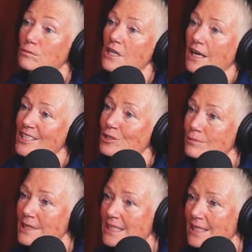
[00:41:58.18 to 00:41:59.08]
Would like to
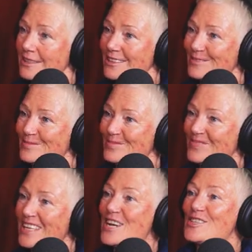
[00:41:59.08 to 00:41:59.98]
read it.
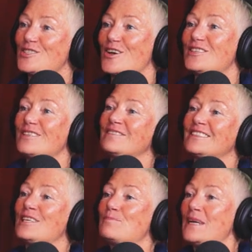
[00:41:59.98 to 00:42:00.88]
So the,
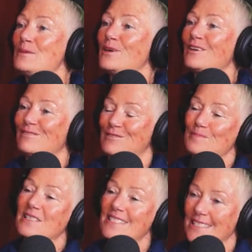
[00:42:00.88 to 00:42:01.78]
the people from
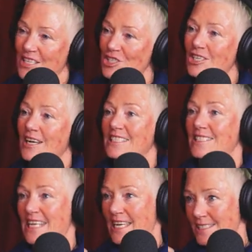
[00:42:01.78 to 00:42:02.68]
the Sunshine
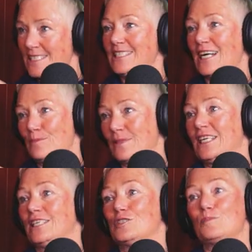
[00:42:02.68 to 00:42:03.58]
Taxi
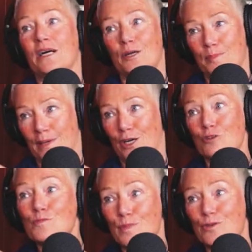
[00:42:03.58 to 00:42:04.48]
Company in
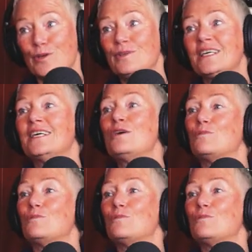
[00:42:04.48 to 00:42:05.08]
Paraparaumu yep.